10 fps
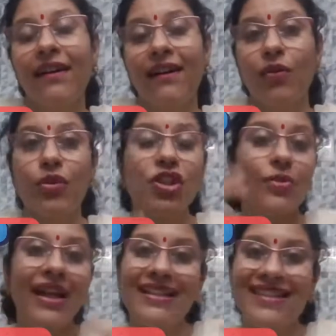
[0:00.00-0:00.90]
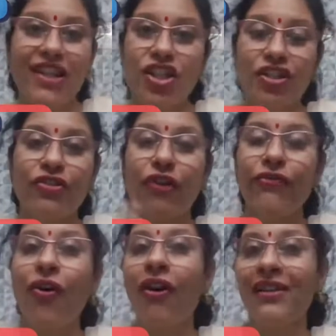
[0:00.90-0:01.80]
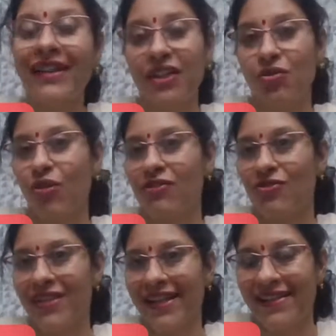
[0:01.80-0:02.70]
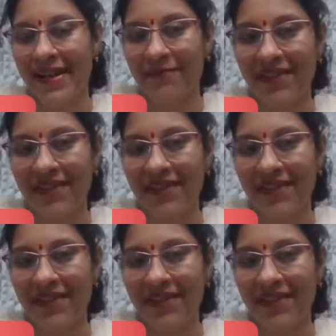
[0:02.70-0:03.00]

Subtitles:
a visualization of all that you want to tell them.